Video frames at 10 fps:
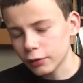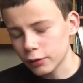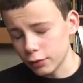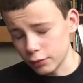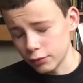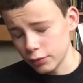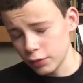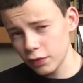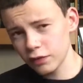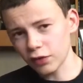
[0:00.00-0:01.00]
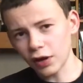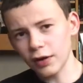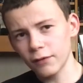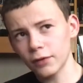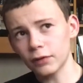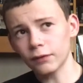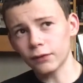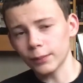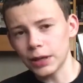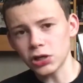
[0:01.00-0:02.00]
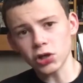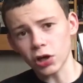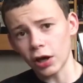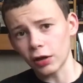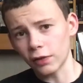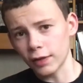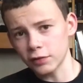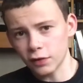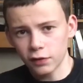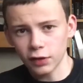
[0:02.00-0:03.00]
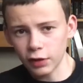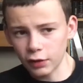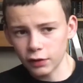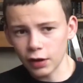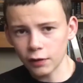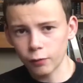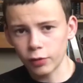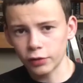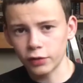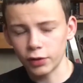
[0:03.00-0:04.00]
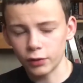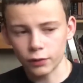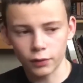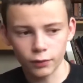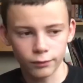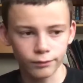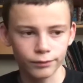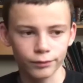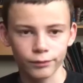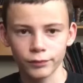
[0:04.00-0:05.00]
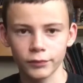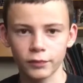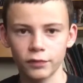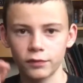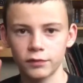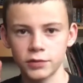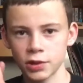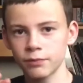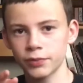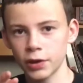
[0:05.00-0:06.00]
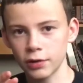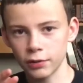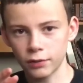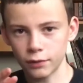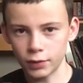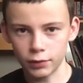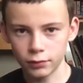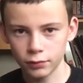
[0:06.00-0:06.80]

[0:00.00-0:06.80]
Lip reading: So, this is just kind of an information kind of thing, just in case you guys wanted to know. So, let's jump right into it.